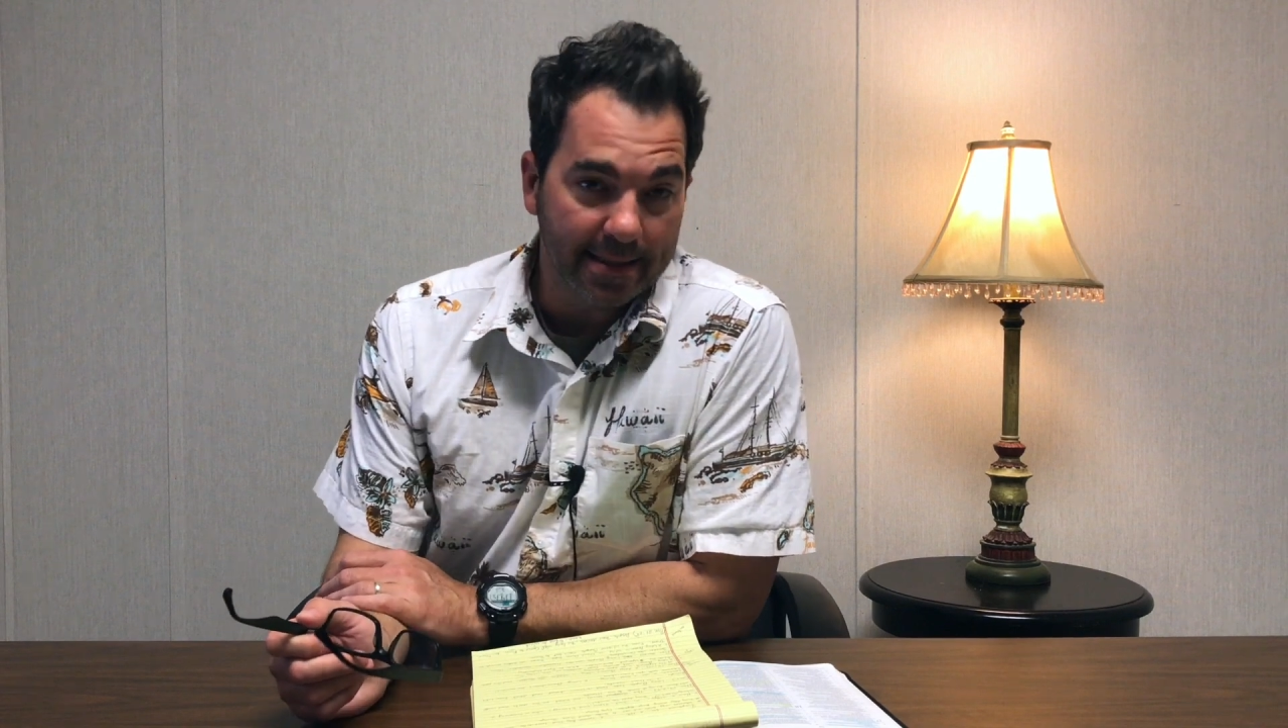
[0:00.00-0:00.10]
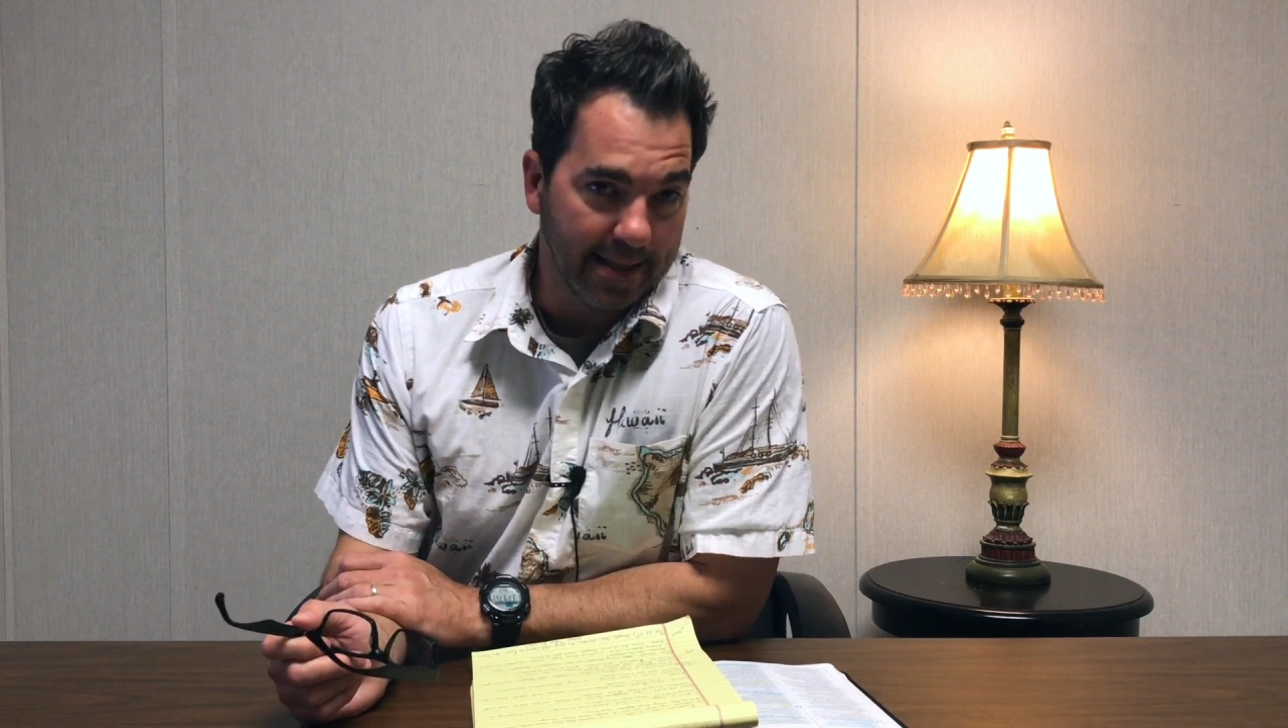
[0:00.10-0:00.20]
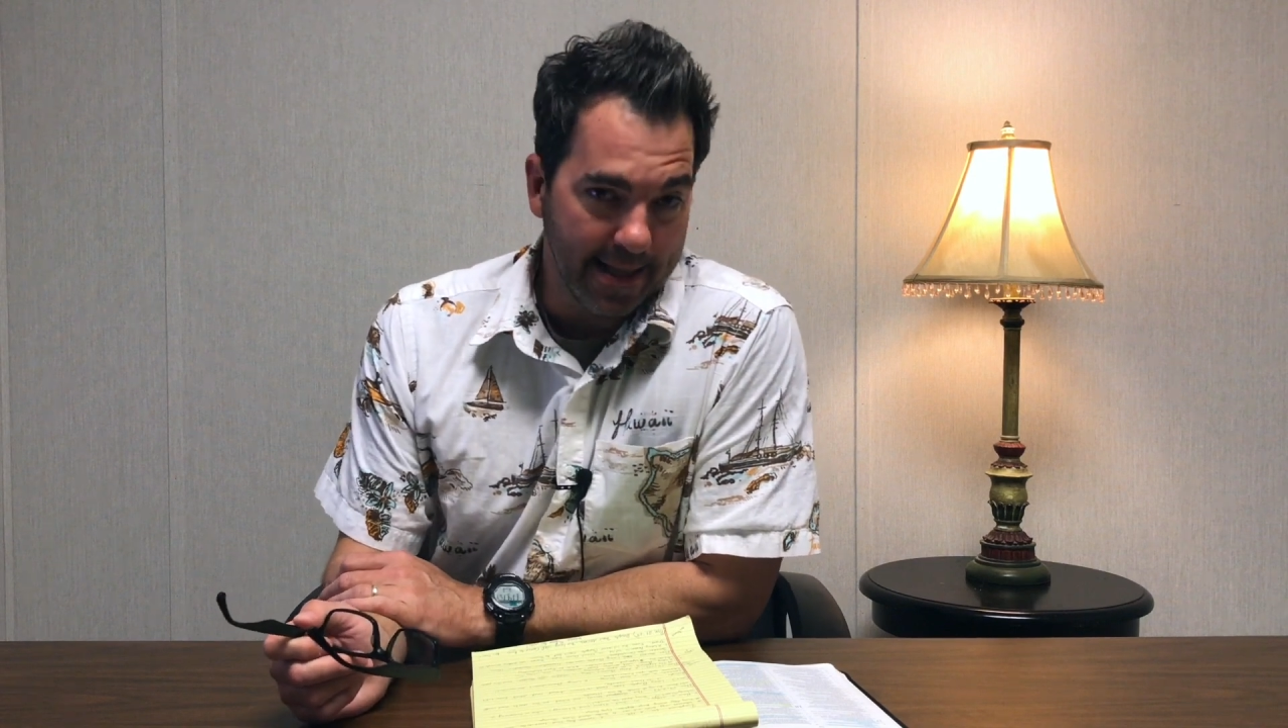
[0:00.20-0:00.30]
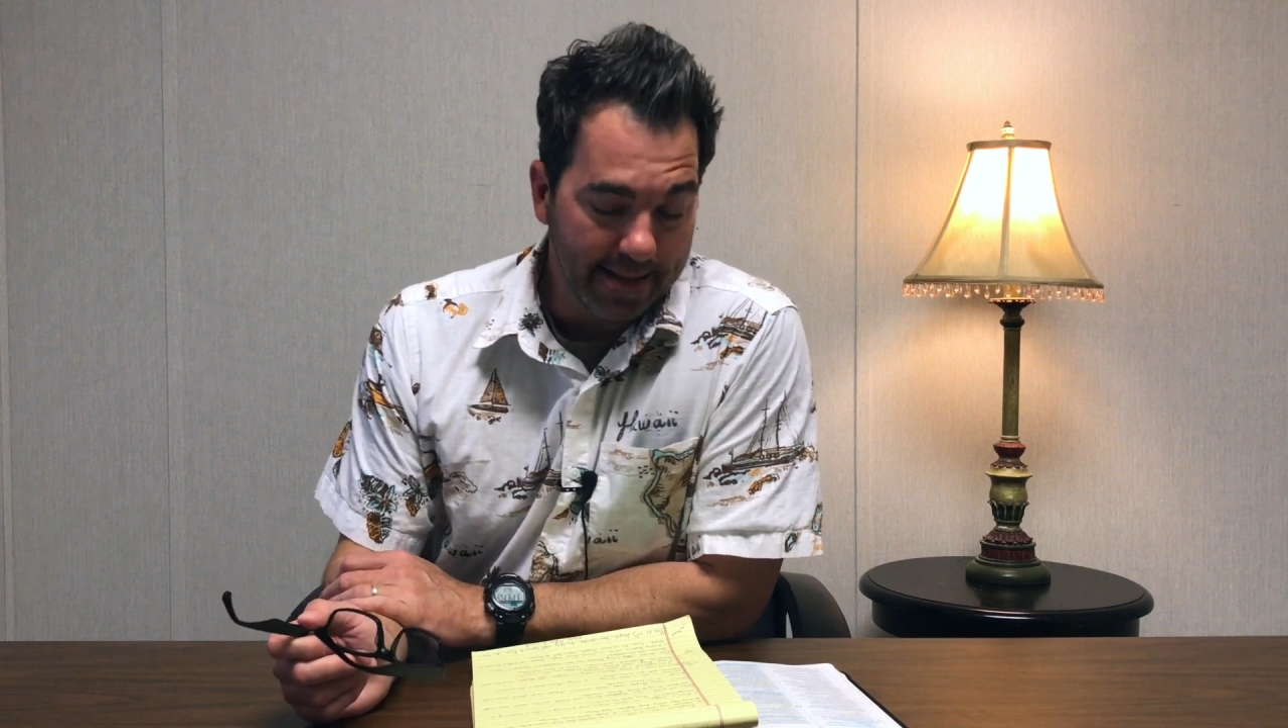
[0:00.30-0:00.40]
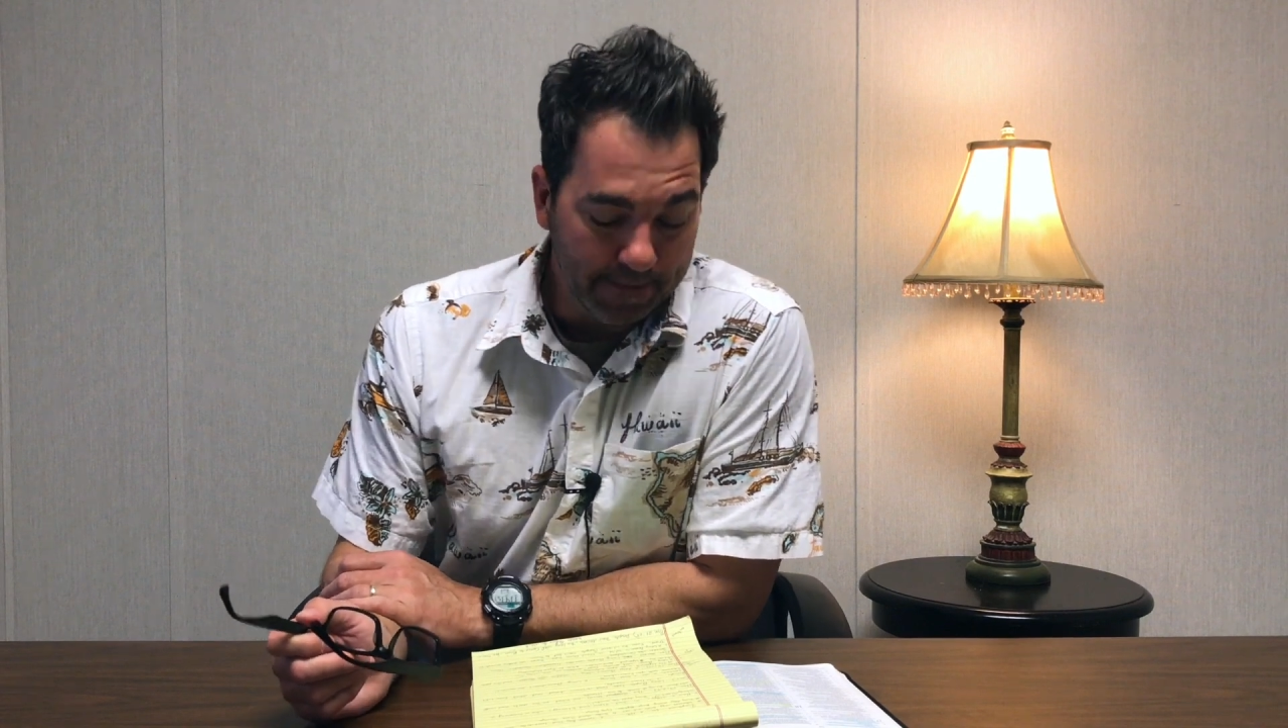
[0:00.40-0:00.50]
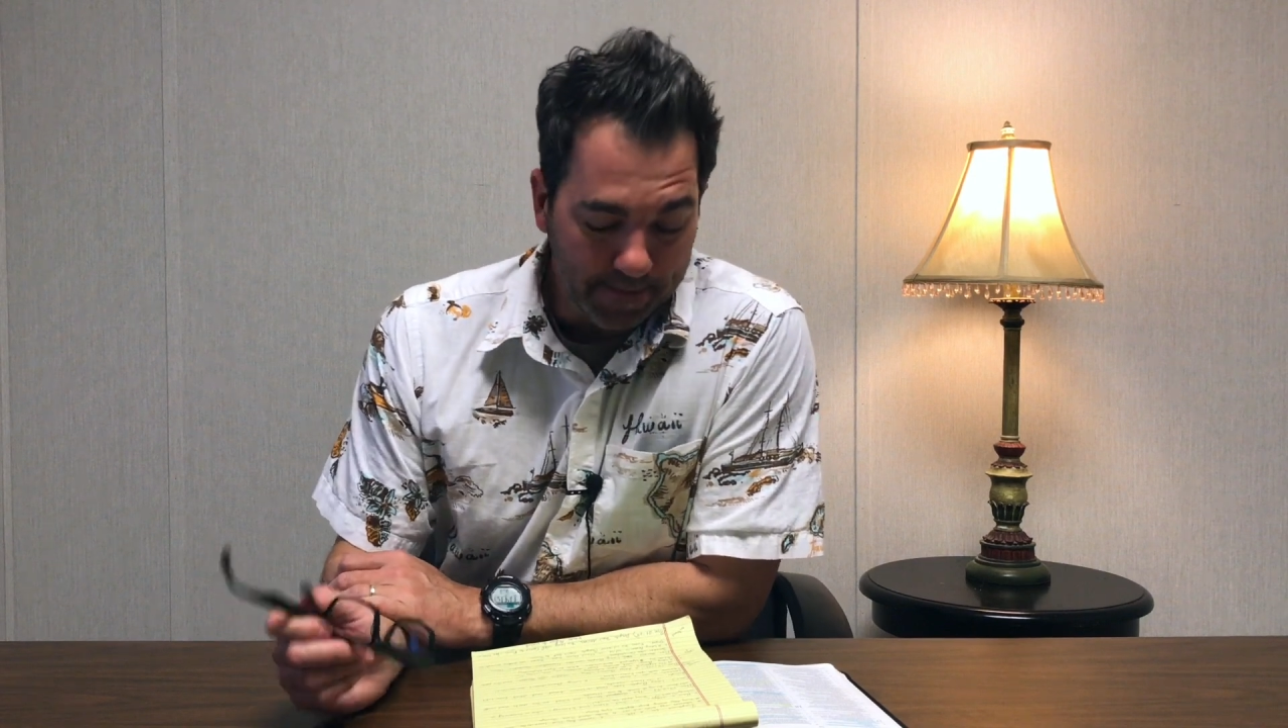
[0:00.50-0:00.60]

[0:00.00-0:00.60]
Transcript: today.